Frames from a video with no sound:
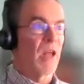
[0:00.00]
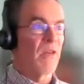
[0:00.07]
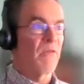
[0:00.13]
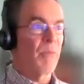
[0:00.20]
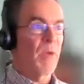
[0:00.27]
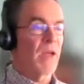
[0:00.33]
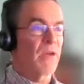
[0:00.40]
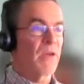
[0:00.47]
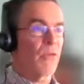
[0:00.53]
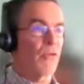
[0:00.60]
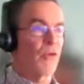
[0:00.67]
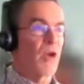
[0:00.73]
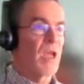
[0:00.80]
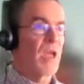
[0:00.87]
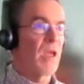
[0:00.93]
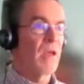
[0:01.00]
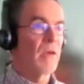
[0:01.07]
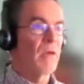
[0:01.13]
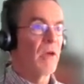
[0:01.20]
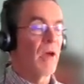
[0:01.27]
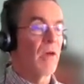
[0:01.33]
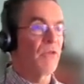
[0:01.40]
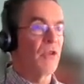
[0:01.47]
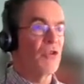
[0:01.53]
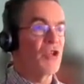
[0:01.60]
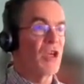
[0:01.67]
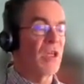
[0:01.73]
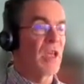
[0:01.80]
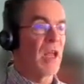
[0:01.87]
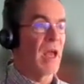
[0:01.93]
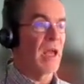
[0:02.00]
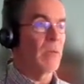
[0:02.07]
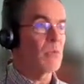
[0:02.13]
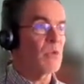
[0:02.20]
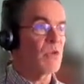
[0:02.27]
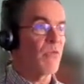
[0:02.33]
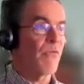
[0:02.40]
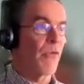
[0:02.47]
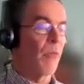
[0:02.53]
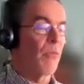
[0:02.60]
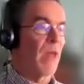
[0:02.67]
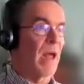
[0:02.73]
I've picked 3 of the gene names from